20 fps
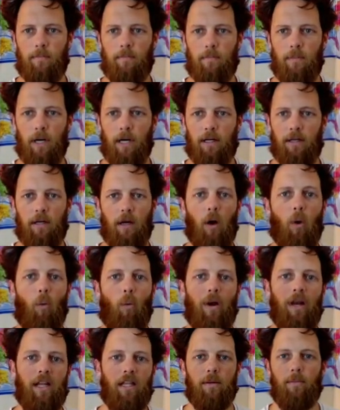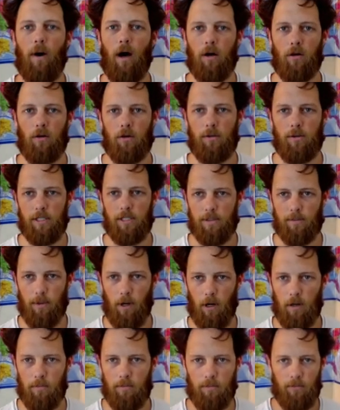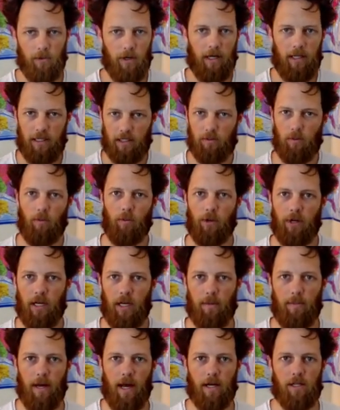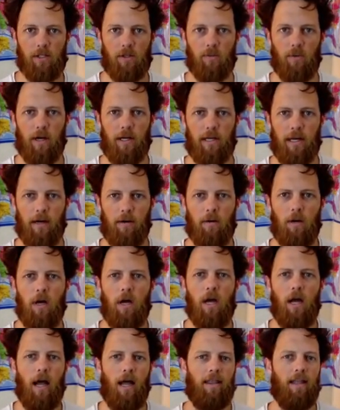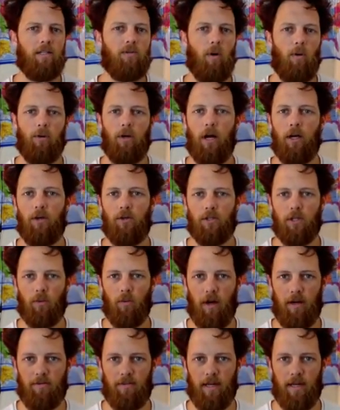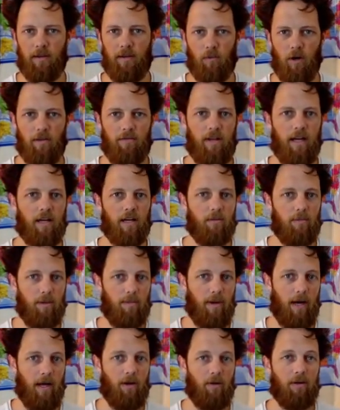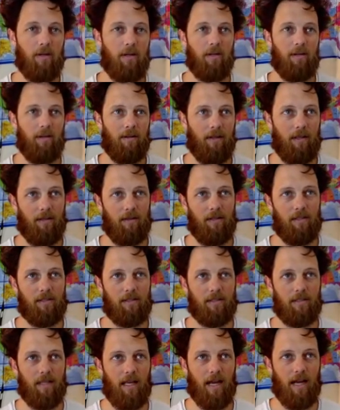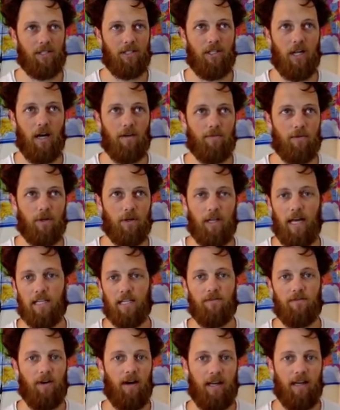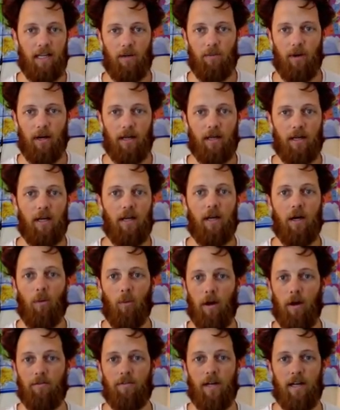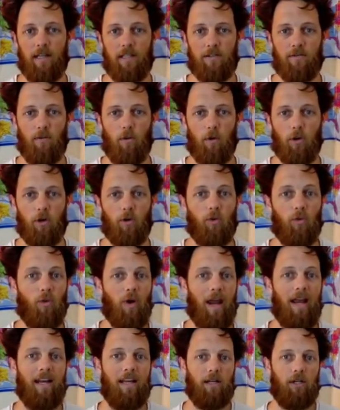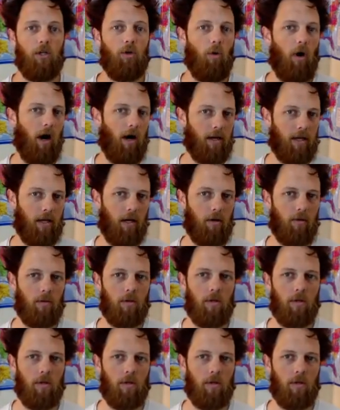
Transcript: But we need the model to be small, right? That's what we're getting back to right now. And that's why we're not using WaveNet. WaveNet could be better, and it's actually not for classifying anyway. WaveNet is for creating new audio.